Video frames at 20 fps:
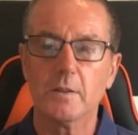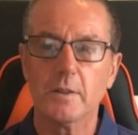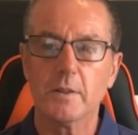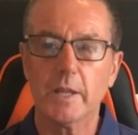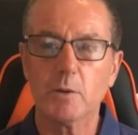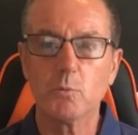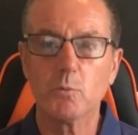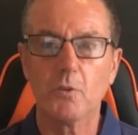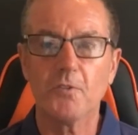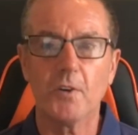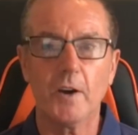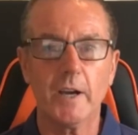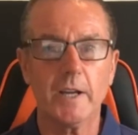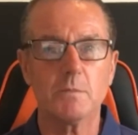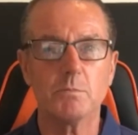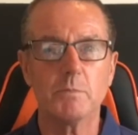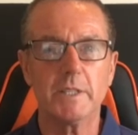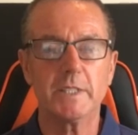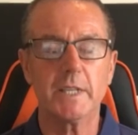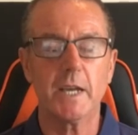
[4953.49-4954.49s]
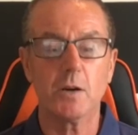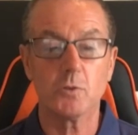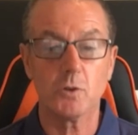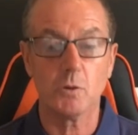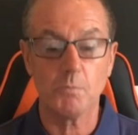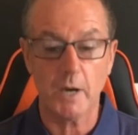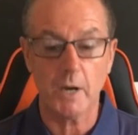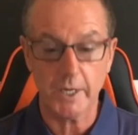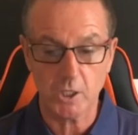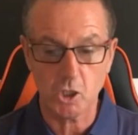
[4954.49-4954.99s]
they were fighting me down
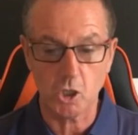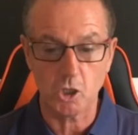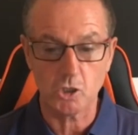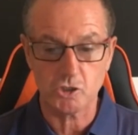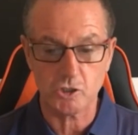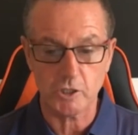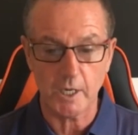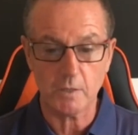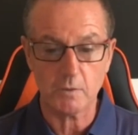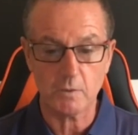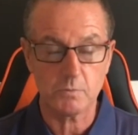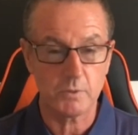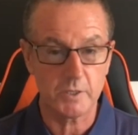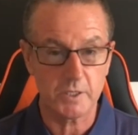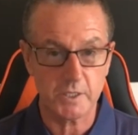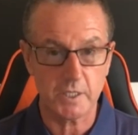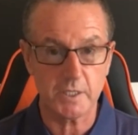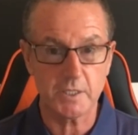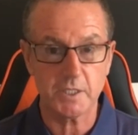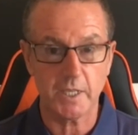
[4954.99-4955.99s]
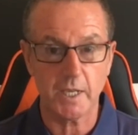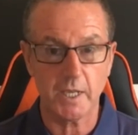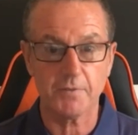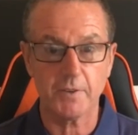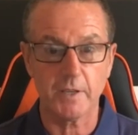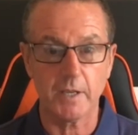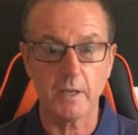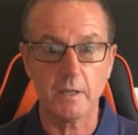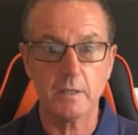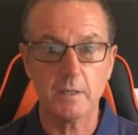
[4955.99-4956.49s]
on my contract with the TTF
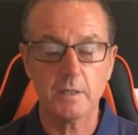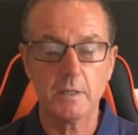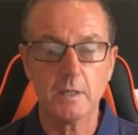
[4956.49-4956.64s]
here,